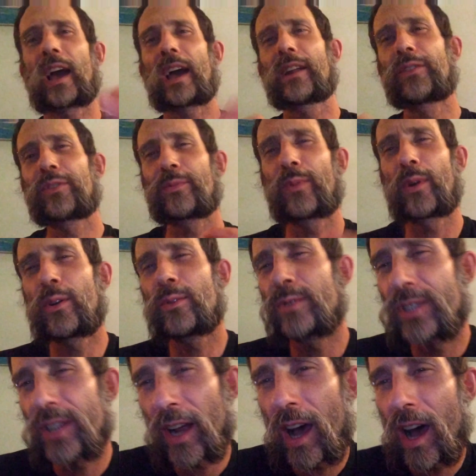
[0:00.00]
kind of
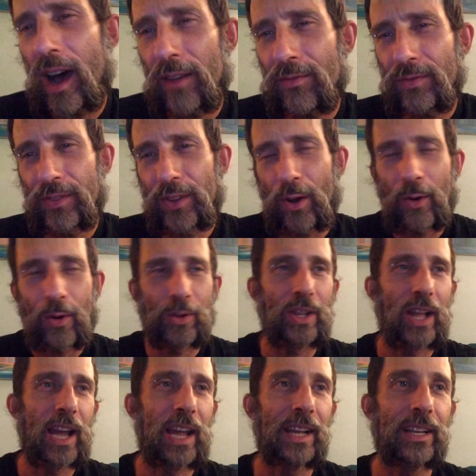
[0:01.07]
throws off the whole,
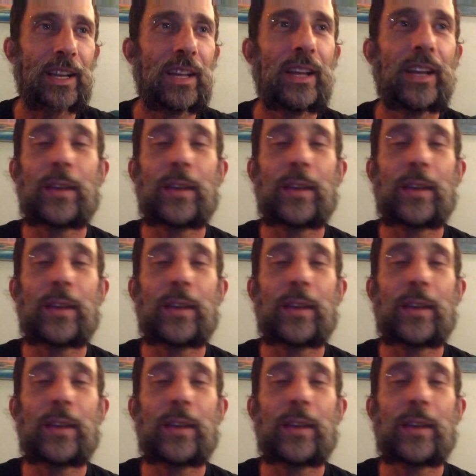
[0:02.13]
like,